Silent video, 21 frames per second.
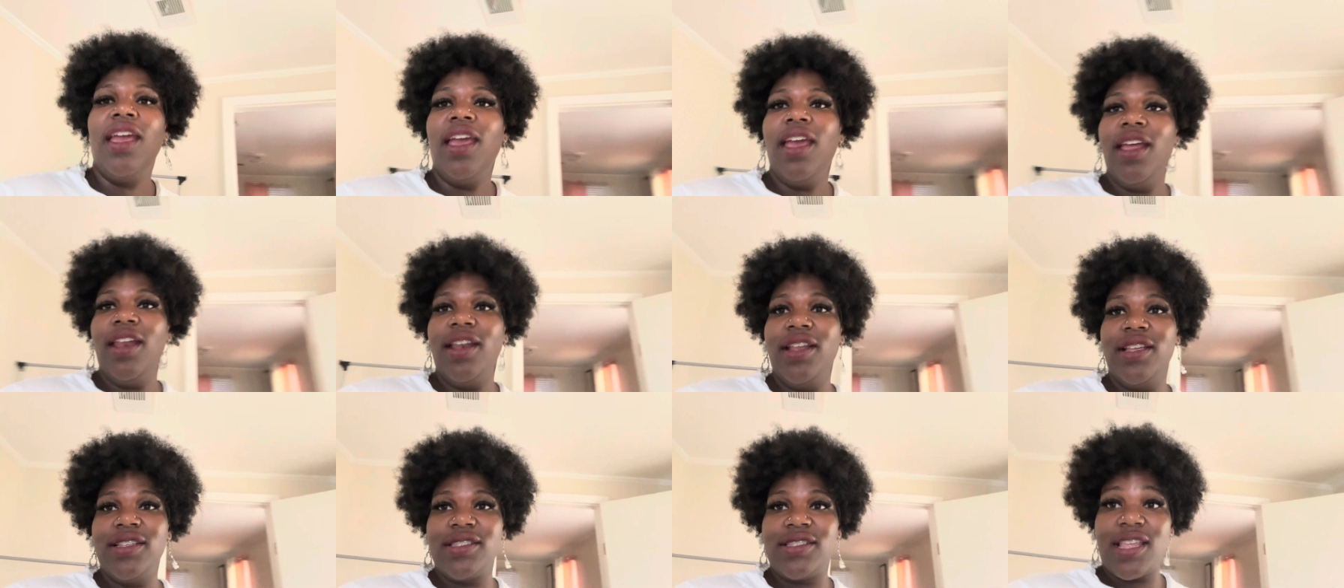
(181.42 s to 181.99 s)
and
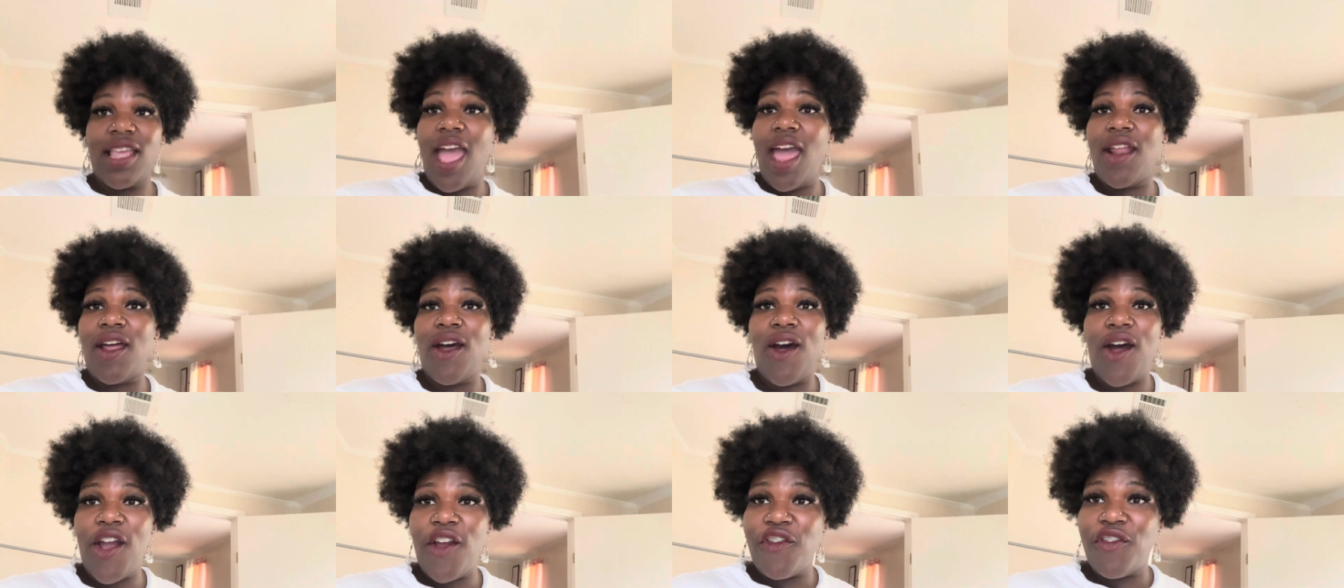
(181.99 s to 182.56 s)
it's kind of
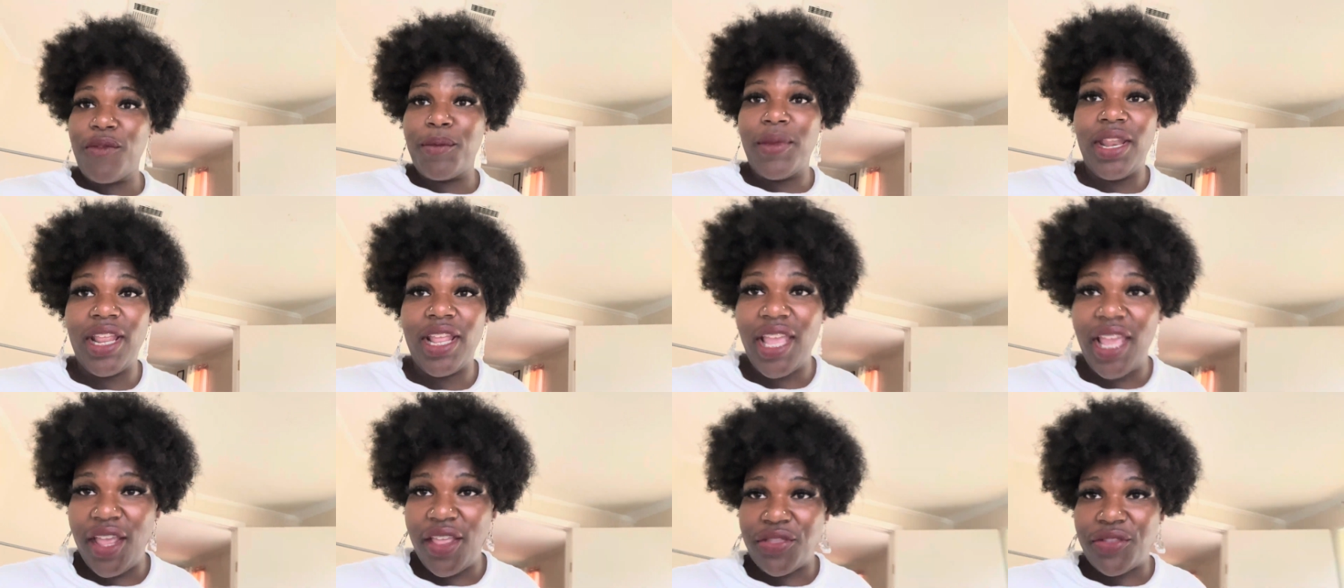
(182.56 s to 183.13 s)
hard for me to
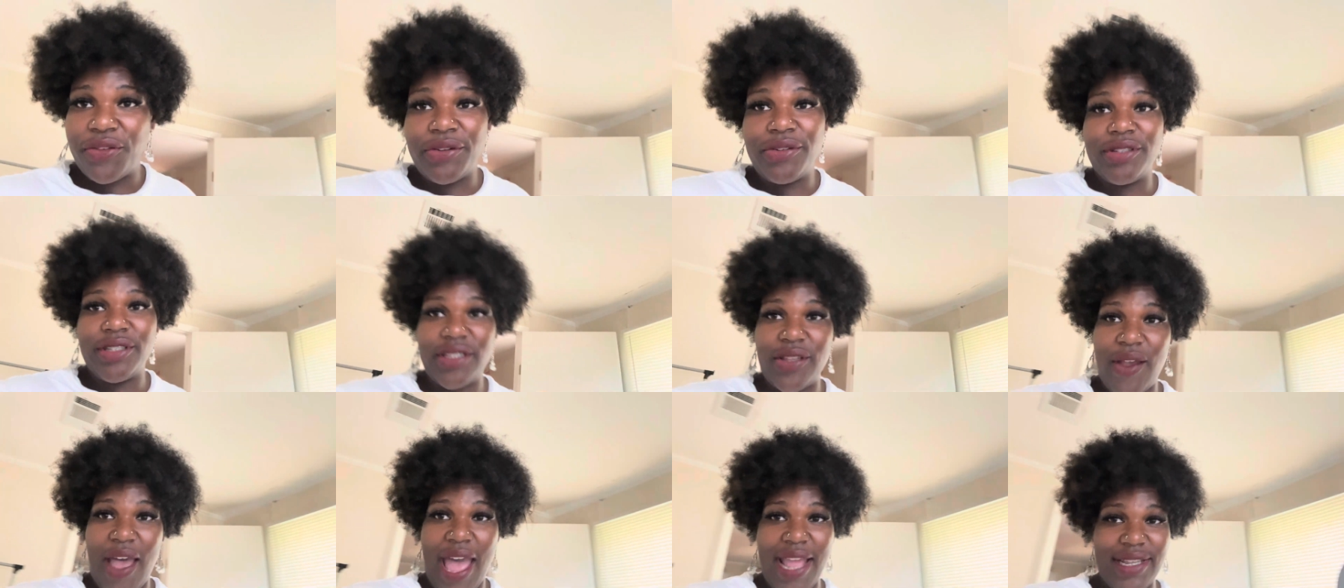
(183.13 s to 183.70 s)
get through
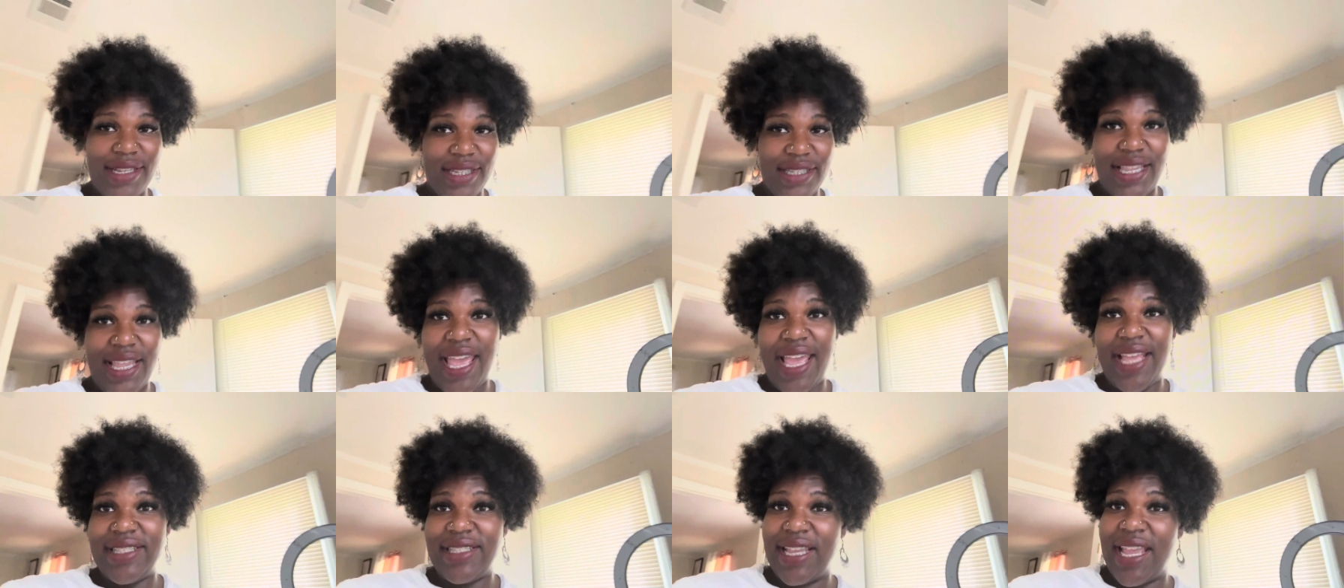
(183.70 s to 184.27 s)
so i just
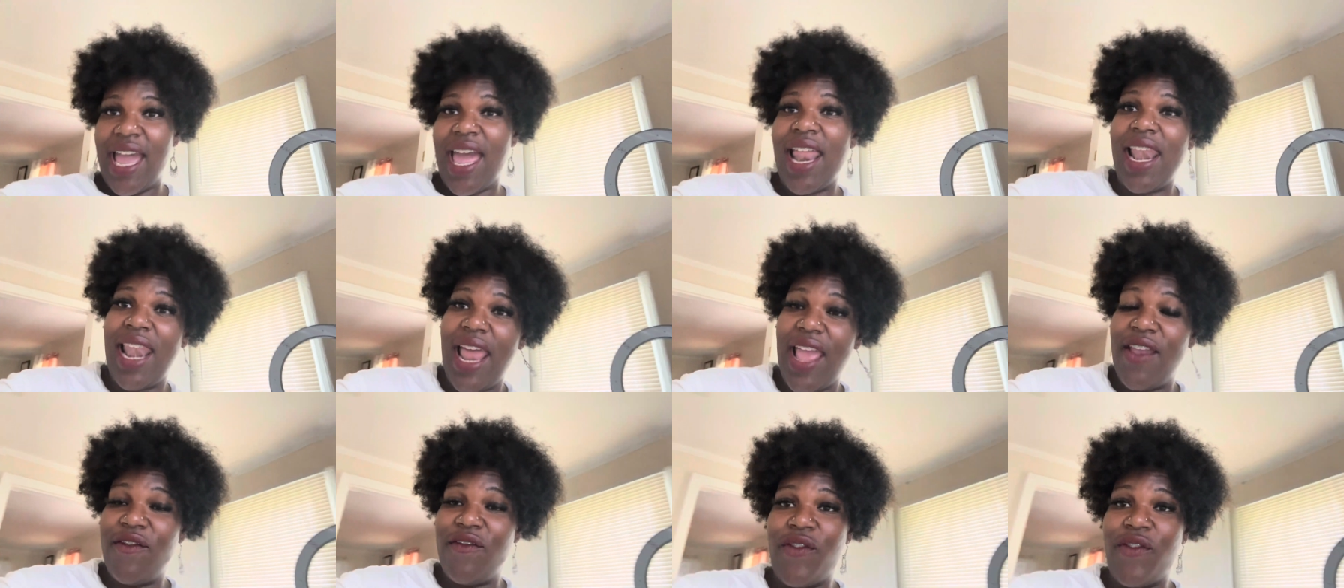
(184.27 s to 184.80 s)
had to kind of like